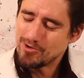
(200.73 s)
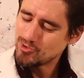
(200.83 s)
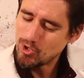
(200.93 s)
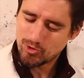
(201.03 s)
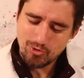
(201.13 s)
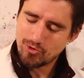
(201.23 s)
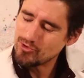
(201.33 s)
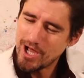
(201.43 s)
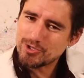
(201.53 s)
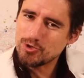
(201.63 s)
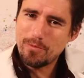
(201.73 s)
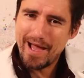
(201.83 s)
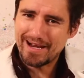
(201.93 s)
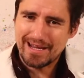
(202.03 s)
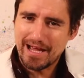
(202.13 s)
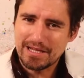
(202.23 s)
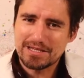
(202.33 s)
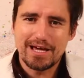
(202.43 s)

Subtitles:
No joke, they're not too bad, guys.